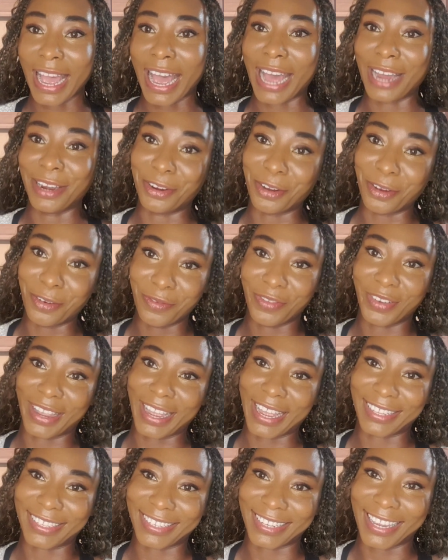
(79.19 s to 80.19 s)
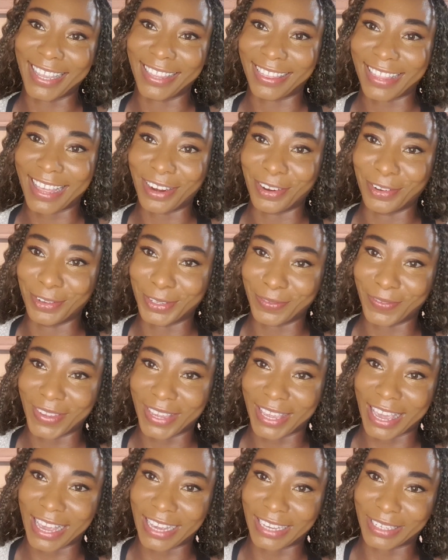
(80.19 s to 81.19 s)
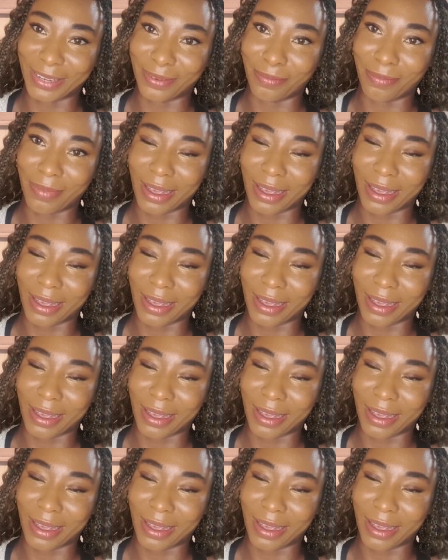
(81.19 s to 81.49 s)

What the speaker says: And don't forget to hit that notification